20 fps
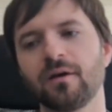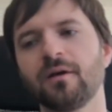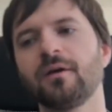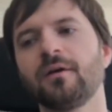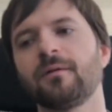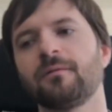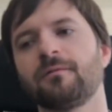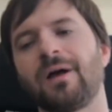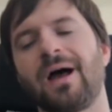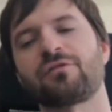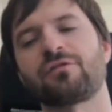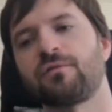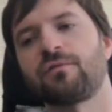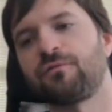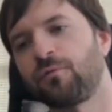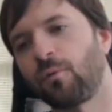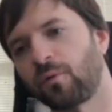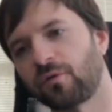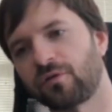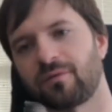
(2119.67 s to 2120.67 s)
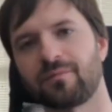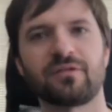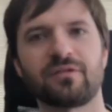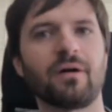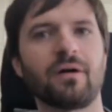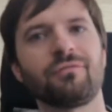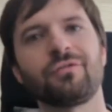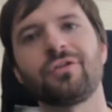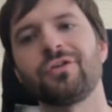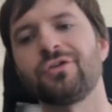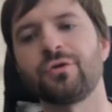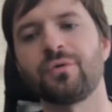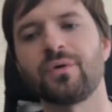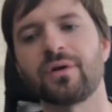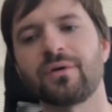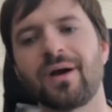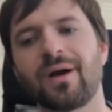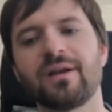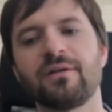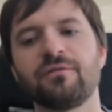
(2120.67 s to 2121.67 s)
has to force himself to do it,
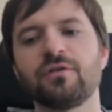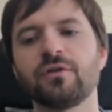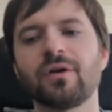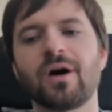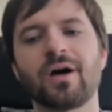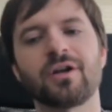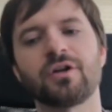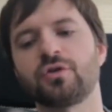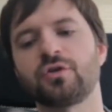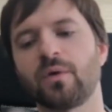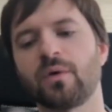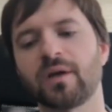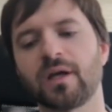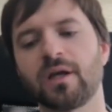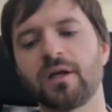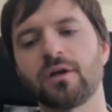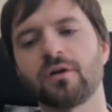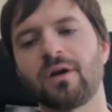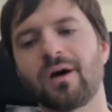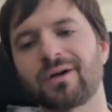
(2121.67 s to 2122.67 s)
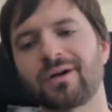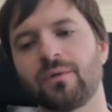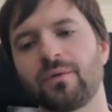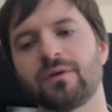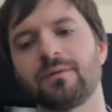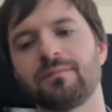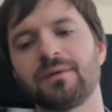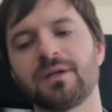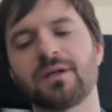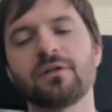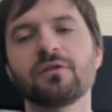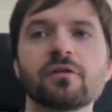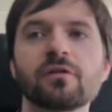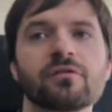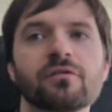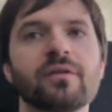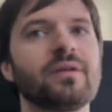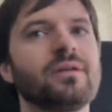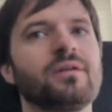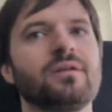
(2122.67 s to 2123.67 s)
right? If you're not enjoying it, you're not going to be
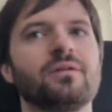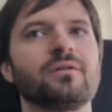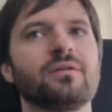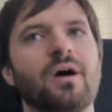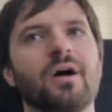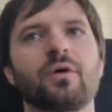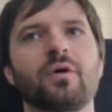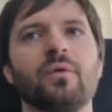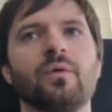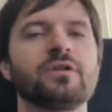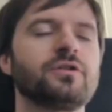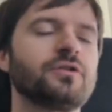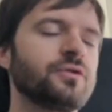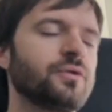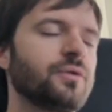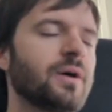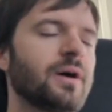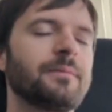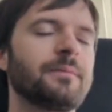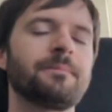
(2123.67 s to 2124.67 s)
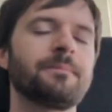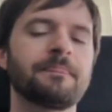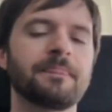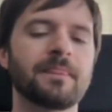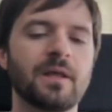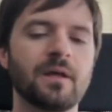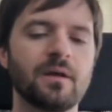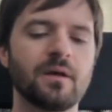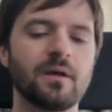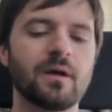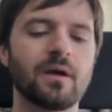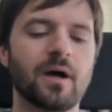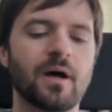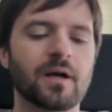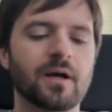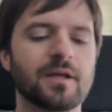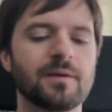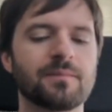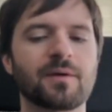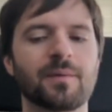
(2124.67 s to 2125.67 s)
consistent and you're not going to
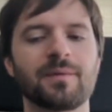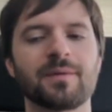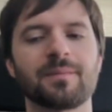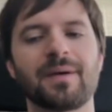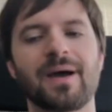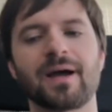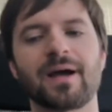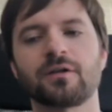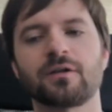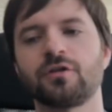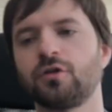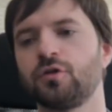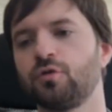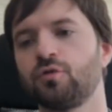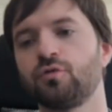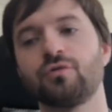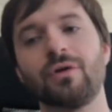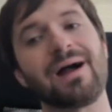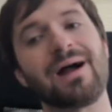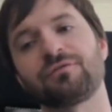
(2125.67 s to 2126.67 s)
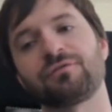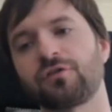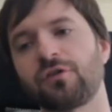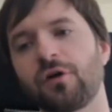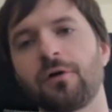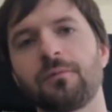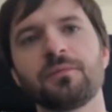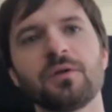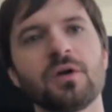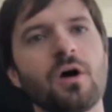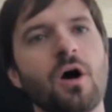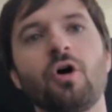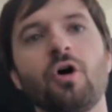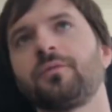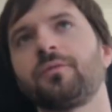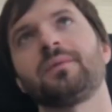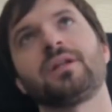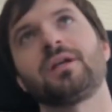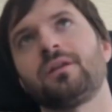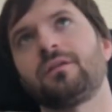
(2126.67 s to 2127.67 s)
keep coming back to draft. So
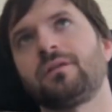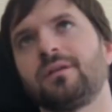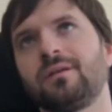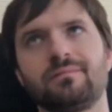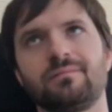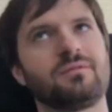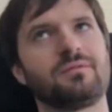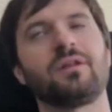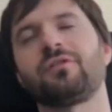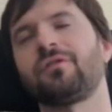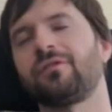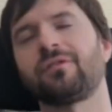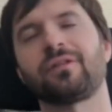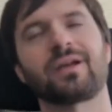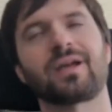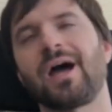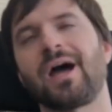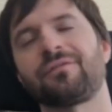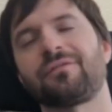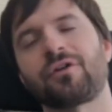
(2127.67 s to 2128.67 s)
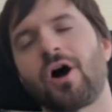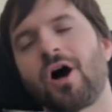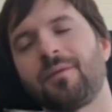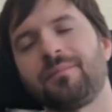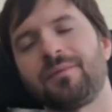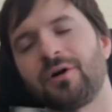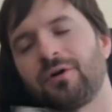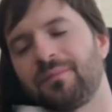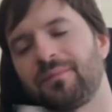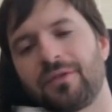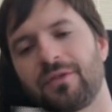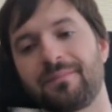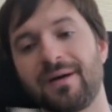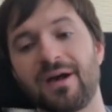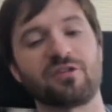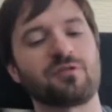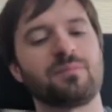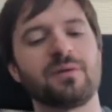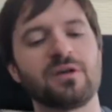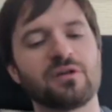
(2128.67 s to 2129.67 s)
ultimately, this is like kind of cop-out, but the
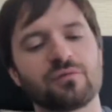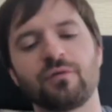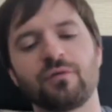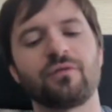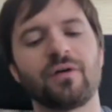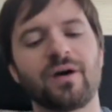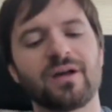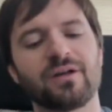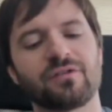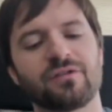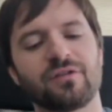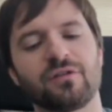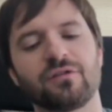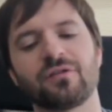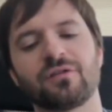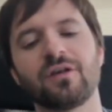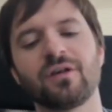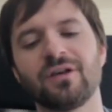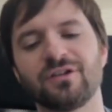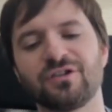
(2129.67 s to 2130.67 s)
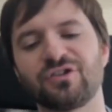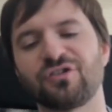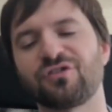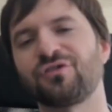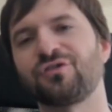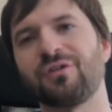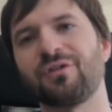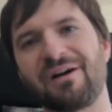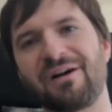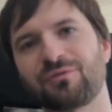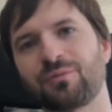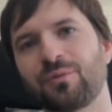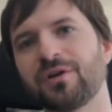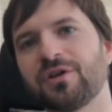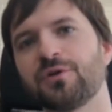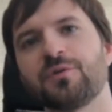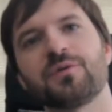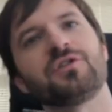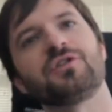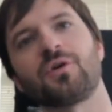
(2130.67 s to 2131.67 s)
best piece of advice is just draft what
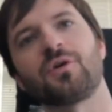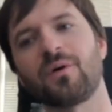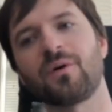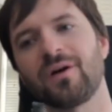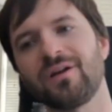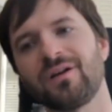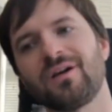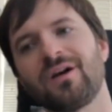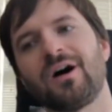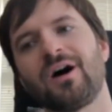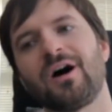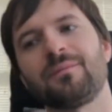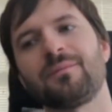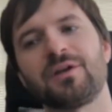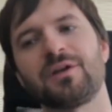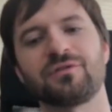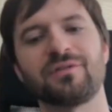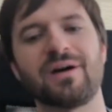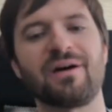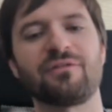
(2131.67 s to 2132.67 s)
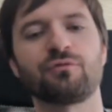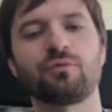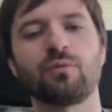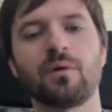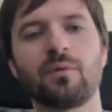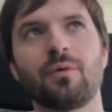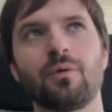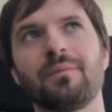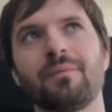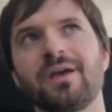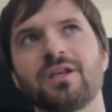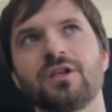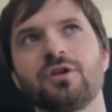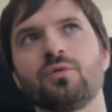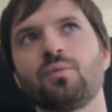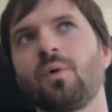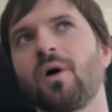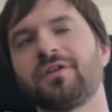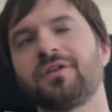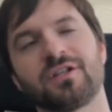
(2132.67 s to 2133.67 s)
you enjoy, and draft what will make you
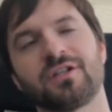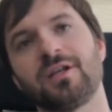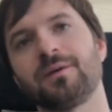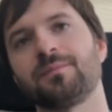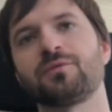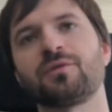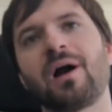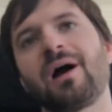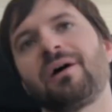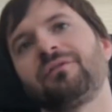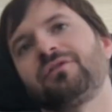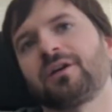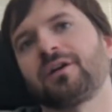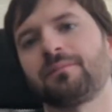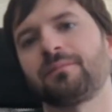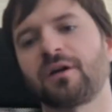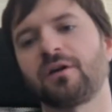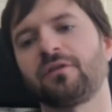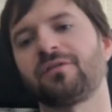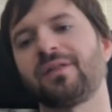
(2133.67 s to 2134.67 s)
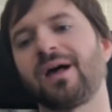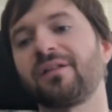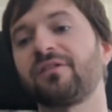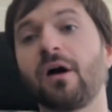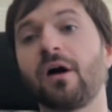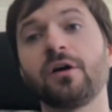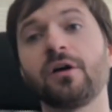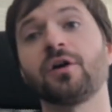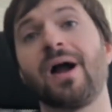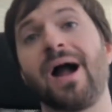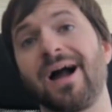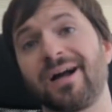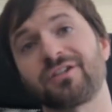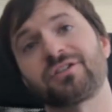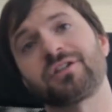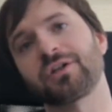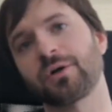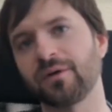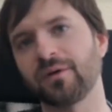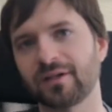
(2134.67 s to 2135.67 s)
want to keep drafting, because that's how you're
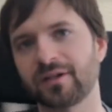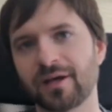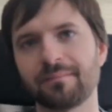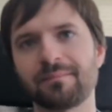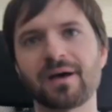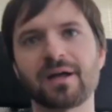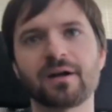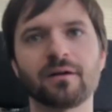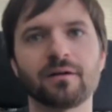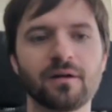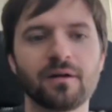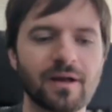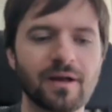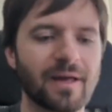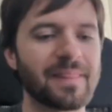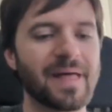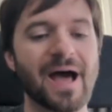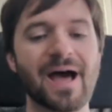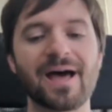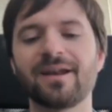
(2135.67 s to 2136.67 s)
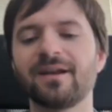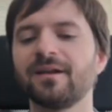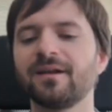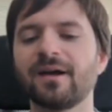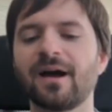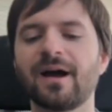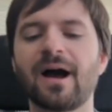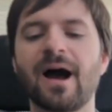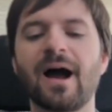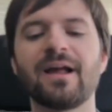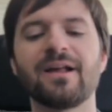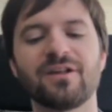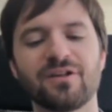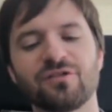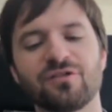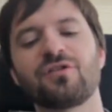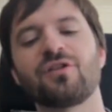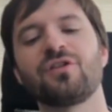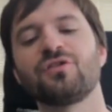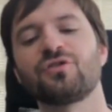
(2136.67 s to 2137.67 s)
actually going to get better. And that
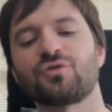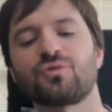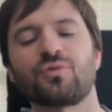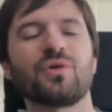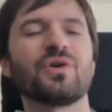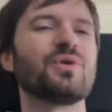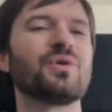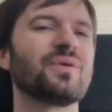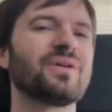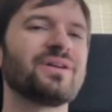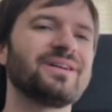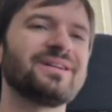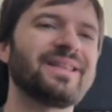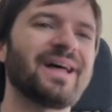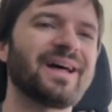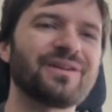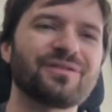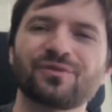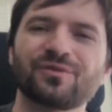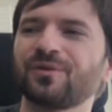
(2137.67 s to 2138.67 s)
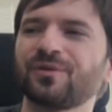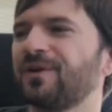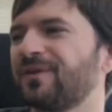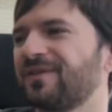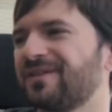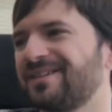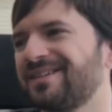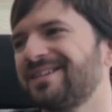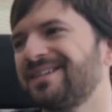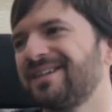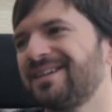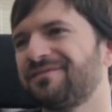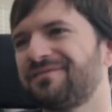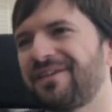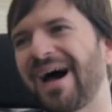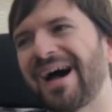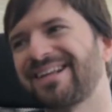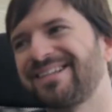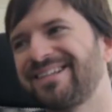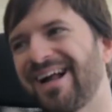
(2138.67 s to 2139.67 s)
is true. That is true.
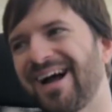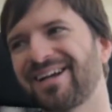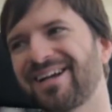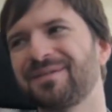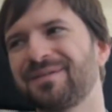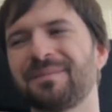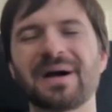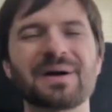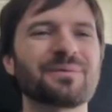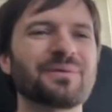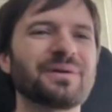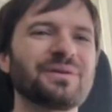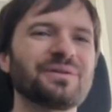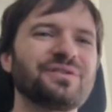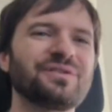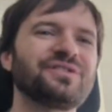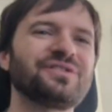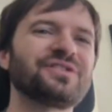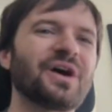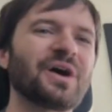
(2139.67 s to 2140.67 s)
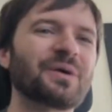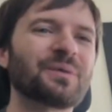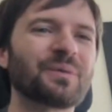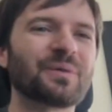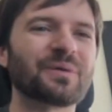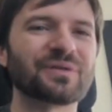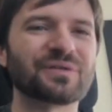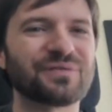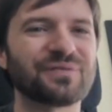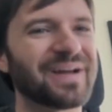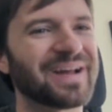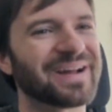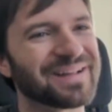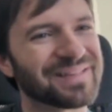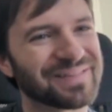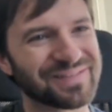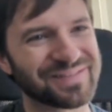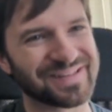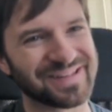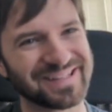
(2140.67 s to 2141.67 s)
Fact-checked by real Star Wars
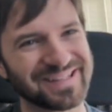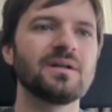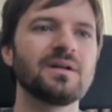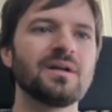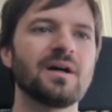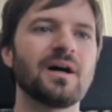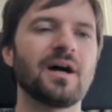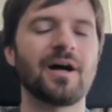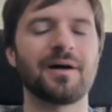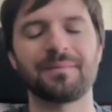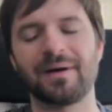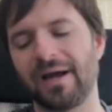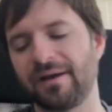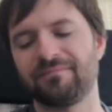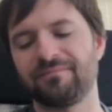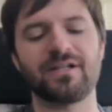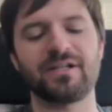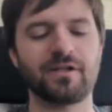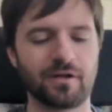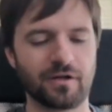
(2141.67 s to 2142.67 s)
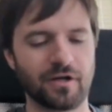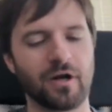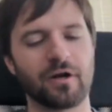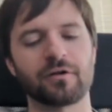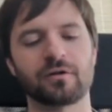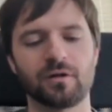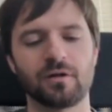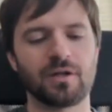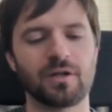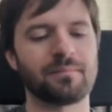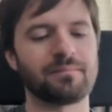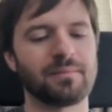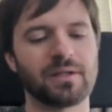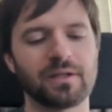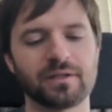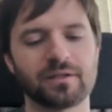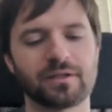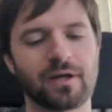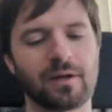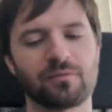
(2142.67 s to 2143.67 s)
fans. I've mentioned an article a
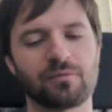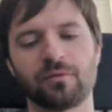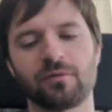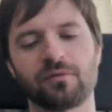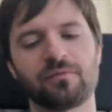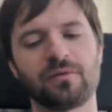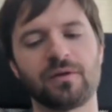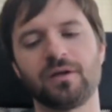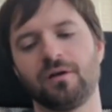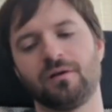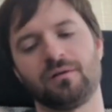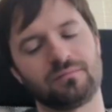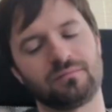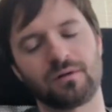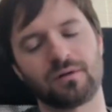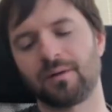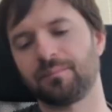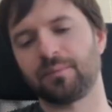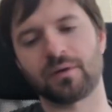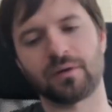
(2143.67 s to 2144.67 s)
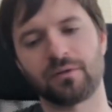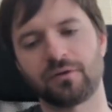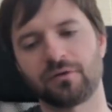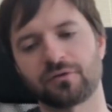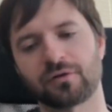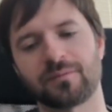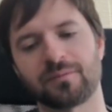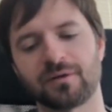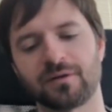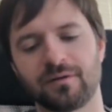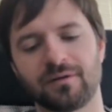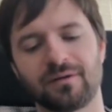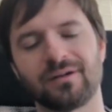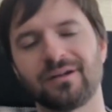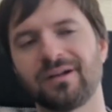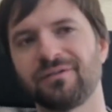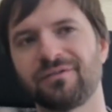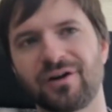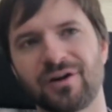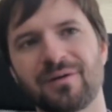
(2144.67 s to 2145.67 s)
million times through this video. I'll put it in the description
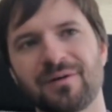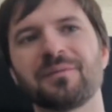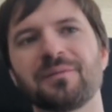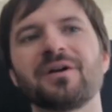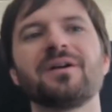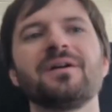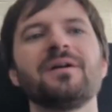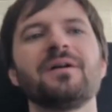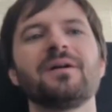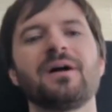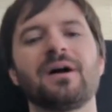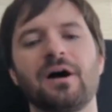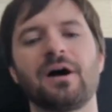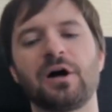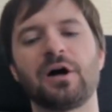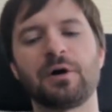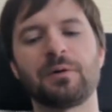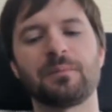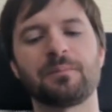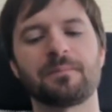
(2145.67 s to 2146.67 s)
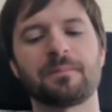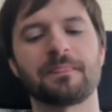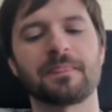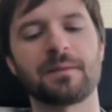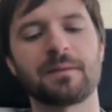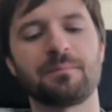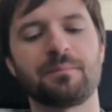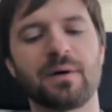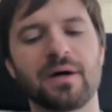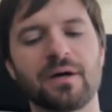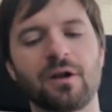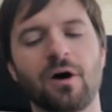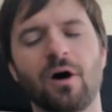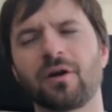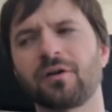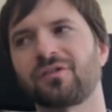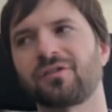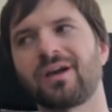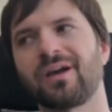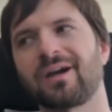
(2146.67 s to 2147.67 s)
if I remember. But
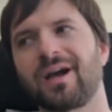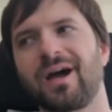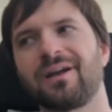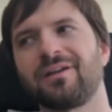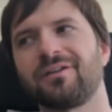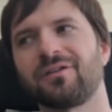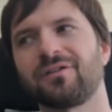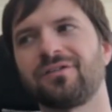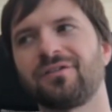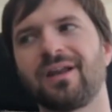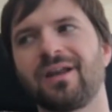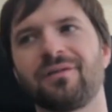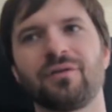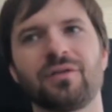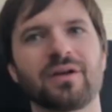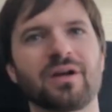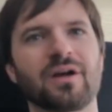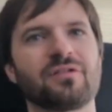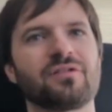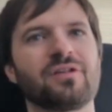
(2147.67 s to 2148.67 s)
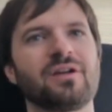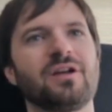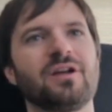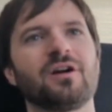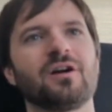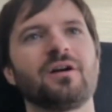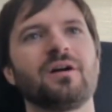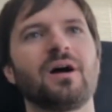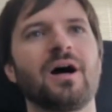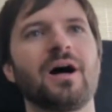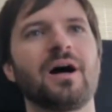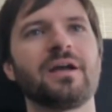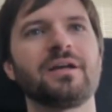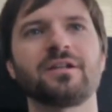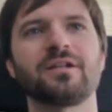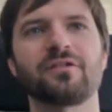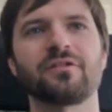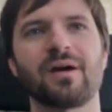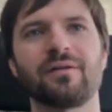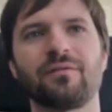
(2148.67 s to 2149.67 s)
honestly, I kind of just said everything I said here. It
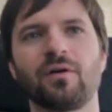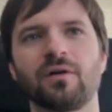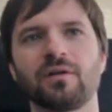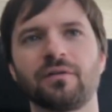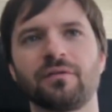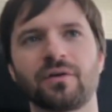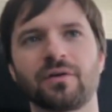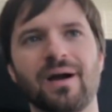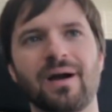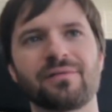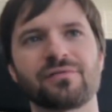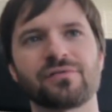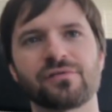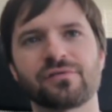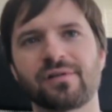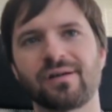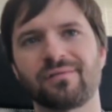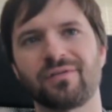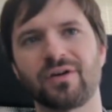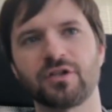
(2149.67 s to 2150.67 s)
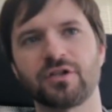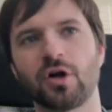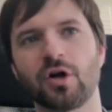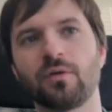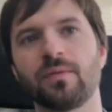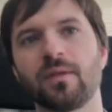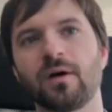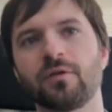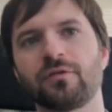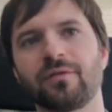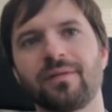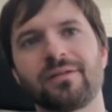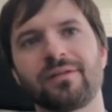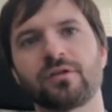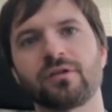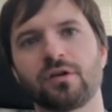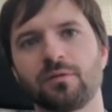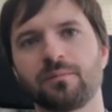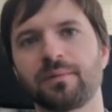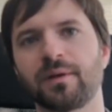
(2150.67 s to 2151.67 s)
does have all of the graphs and stuff I showed though, so that's a
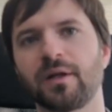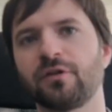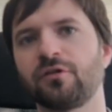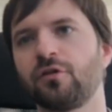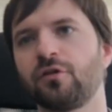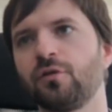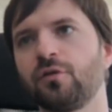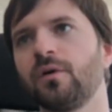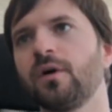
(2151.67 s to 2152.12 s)
good place to